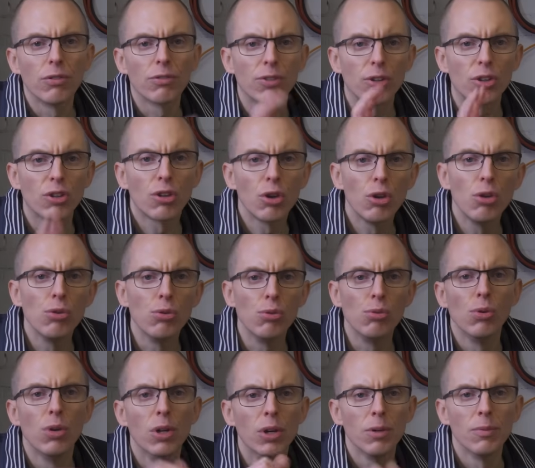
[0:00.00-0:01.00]
for
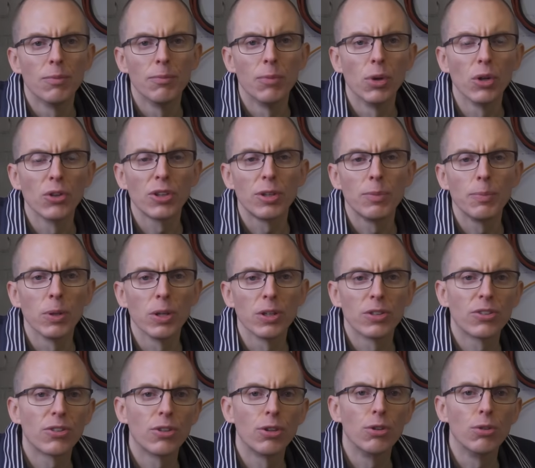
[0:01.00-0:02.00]
two
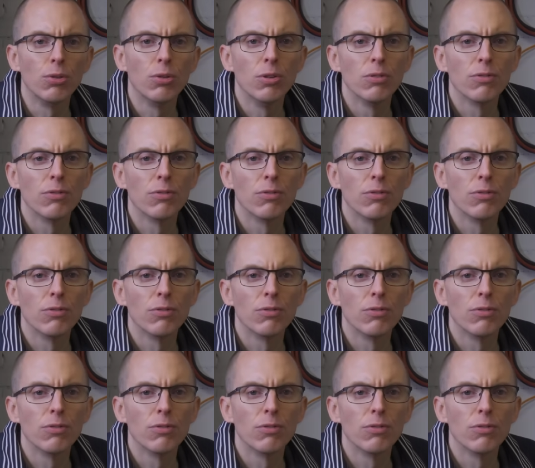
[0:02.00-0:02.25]
MultiPlus two